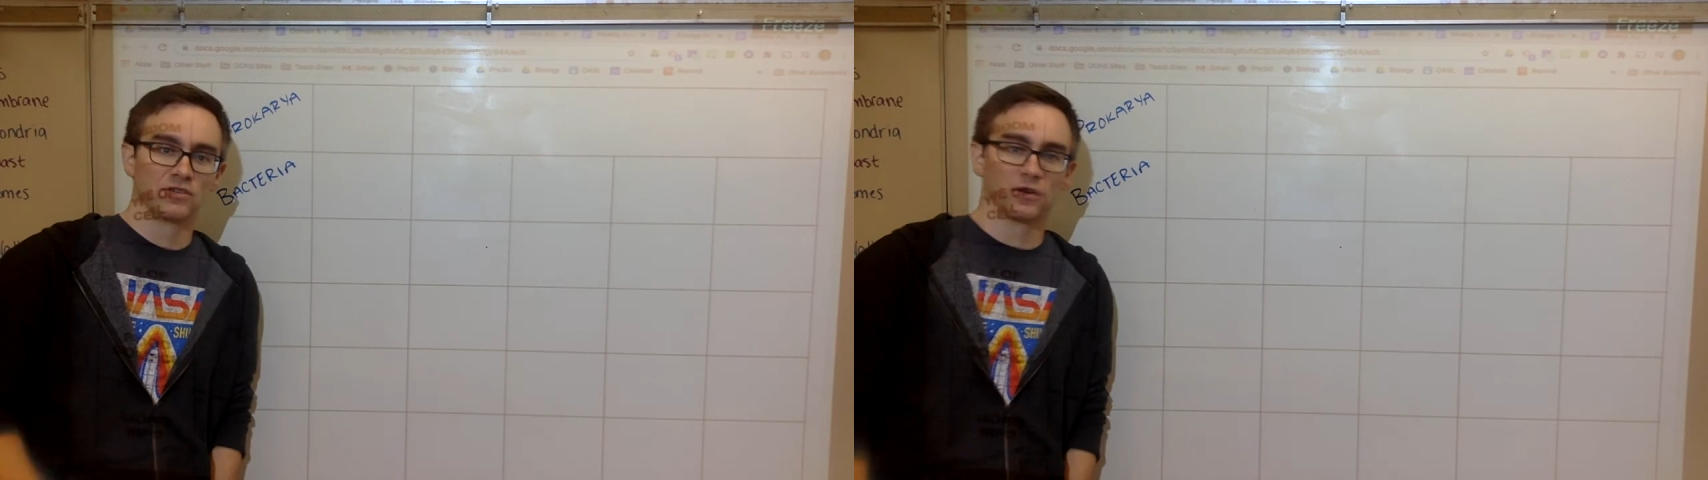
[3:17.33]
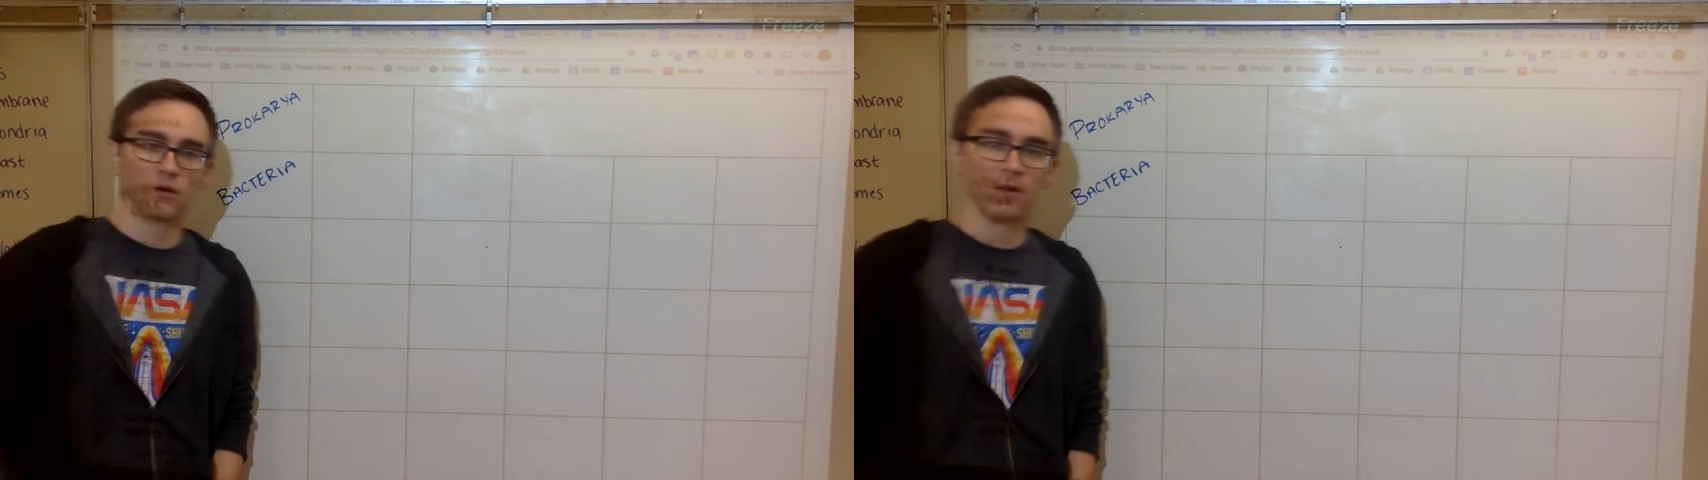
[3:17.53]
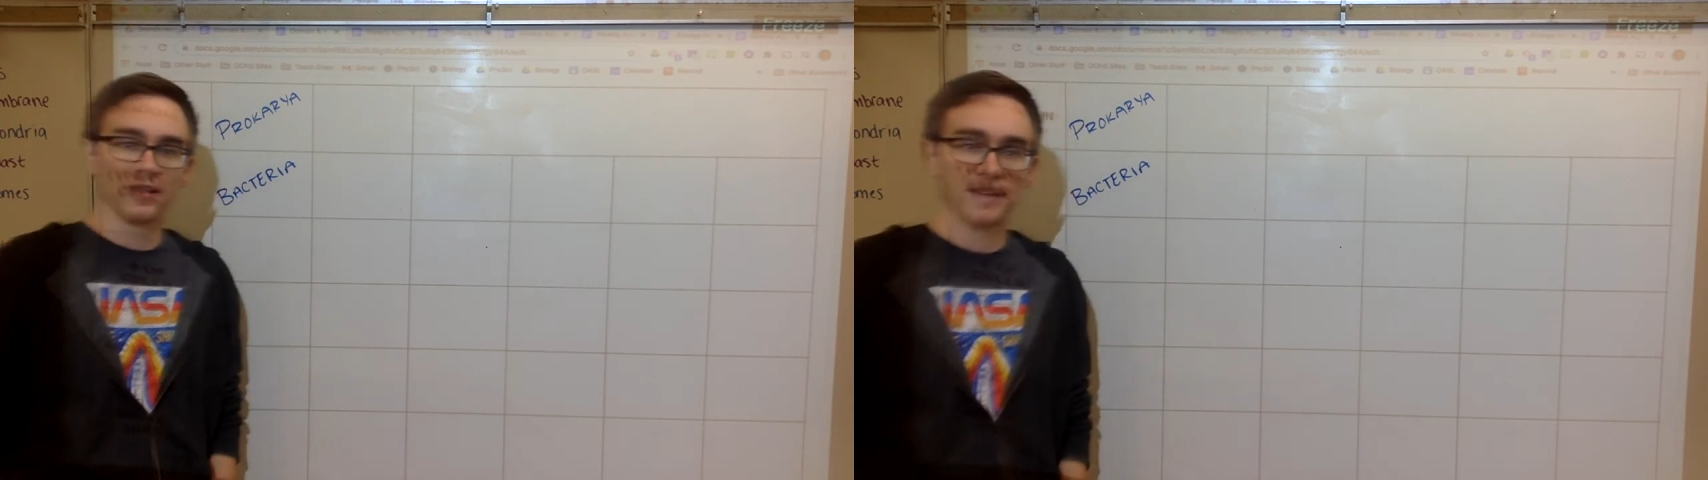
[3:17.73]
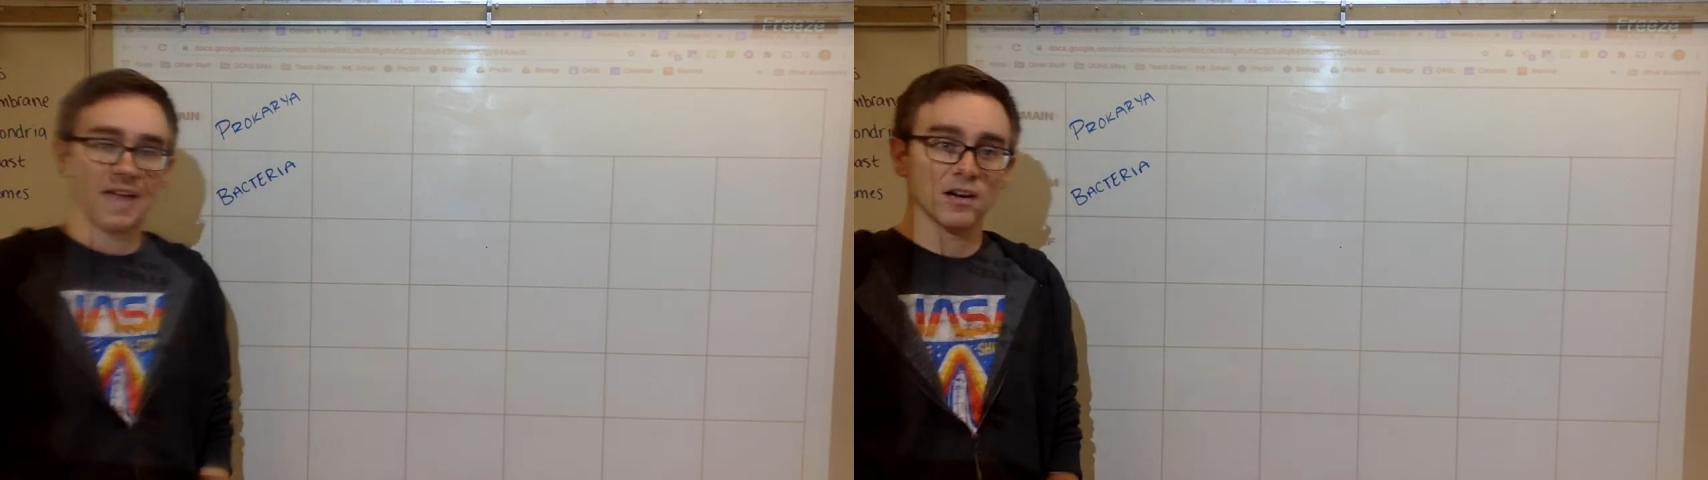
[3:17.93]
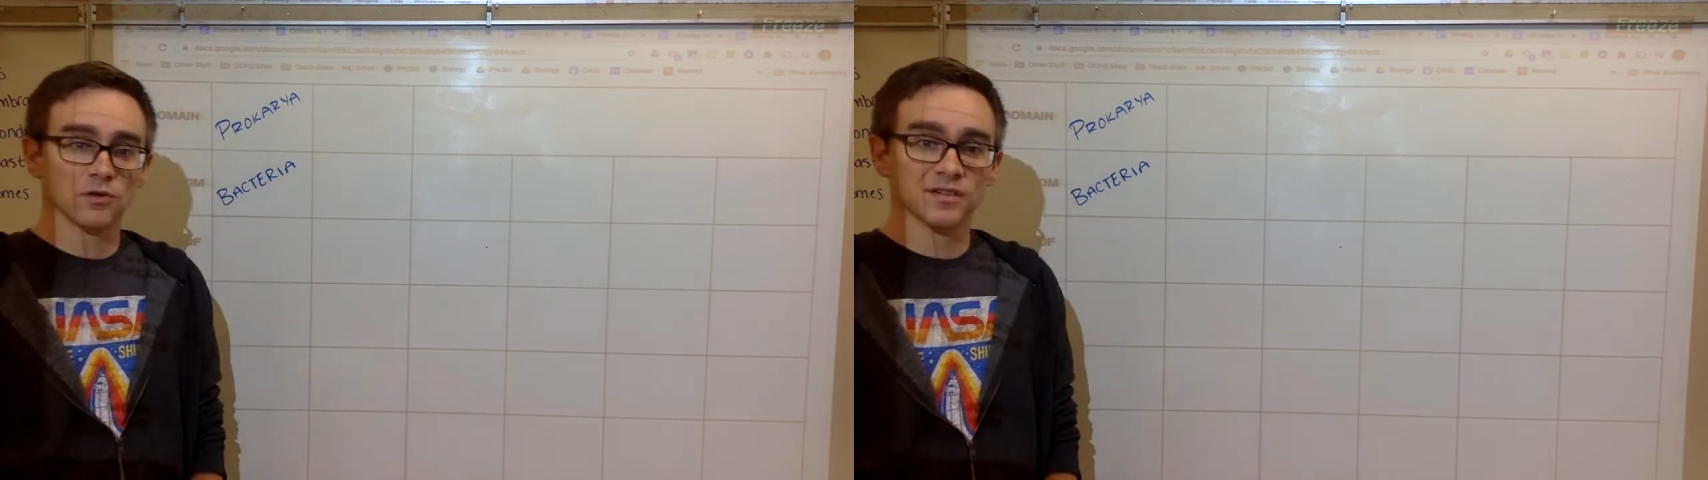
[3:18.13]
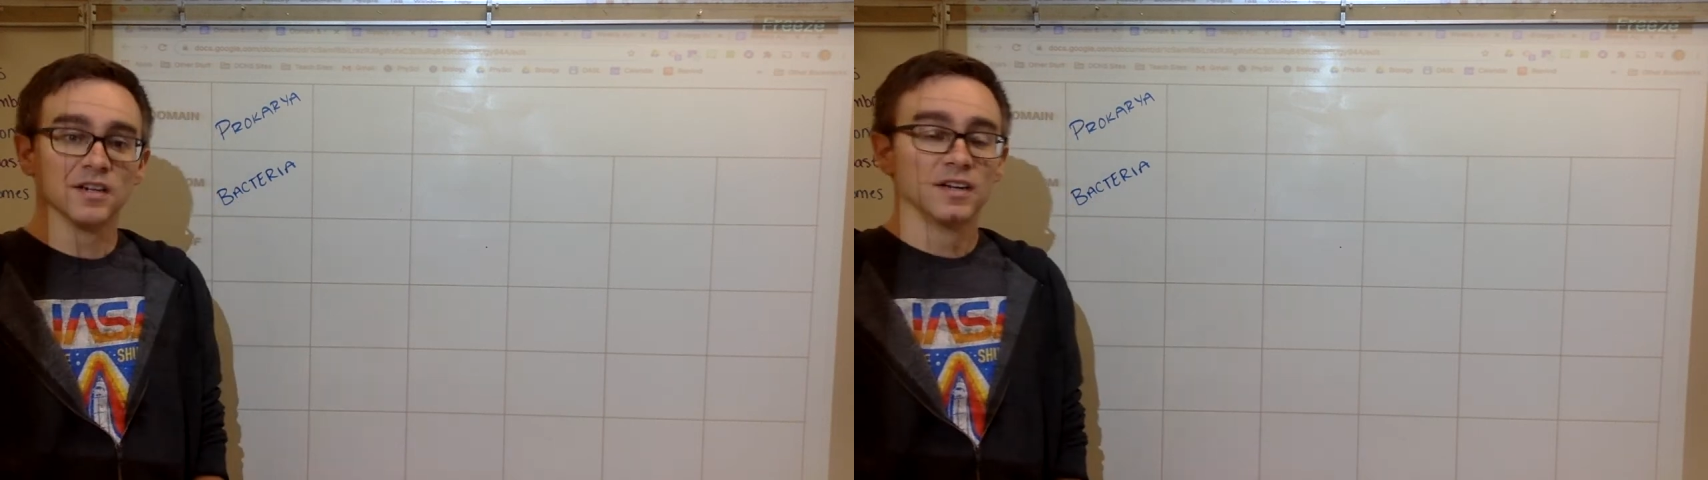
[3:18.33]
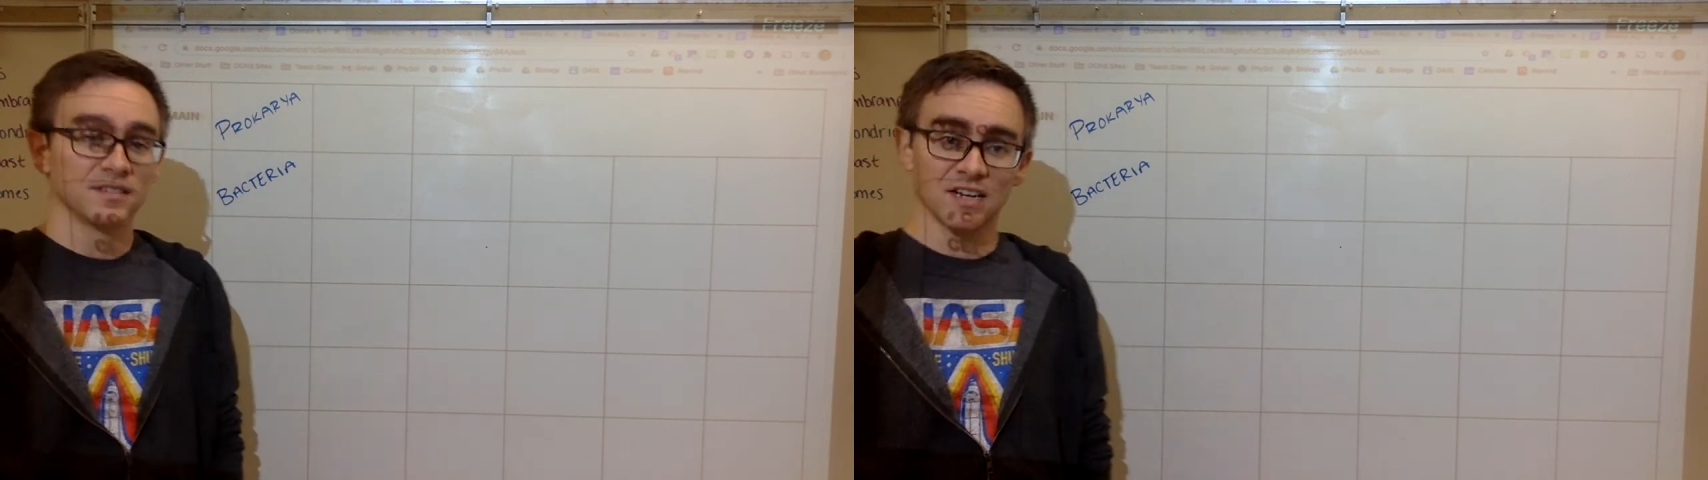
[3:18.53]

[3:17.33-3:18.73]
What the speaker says: well, it's only one of the categories.